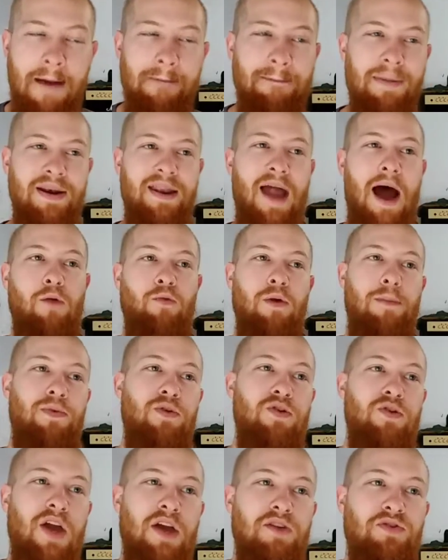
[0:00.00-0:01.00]
but not
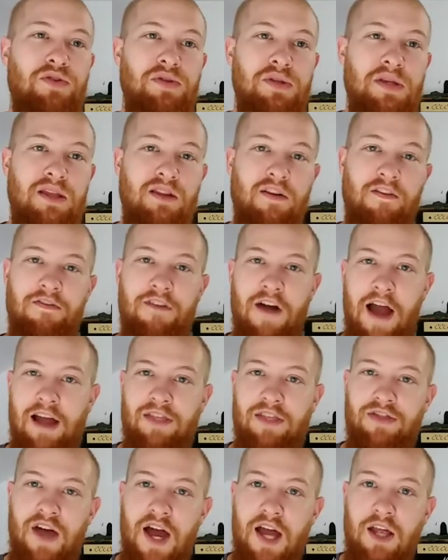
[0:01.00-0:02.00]
reputations in the
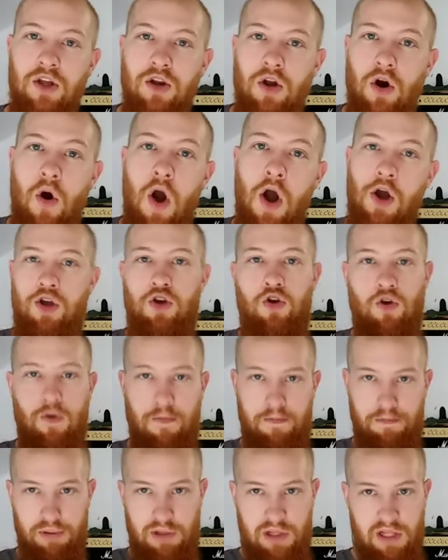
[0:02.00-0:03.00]
fact that, you're
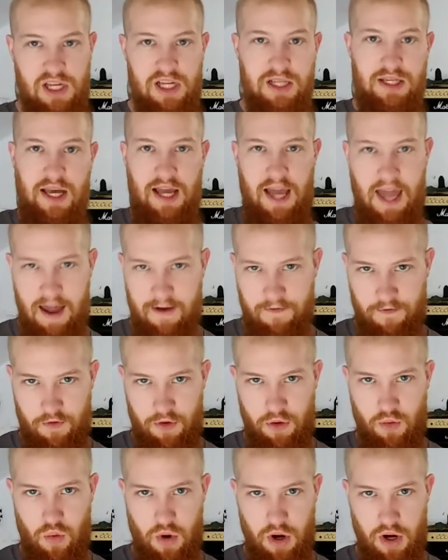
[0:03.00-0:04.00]
pleasing
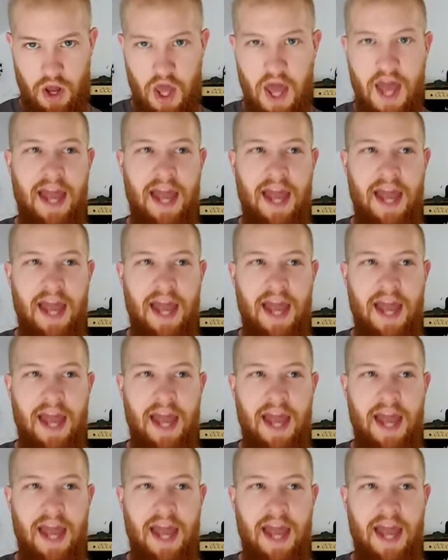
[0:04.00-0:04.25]
everyone.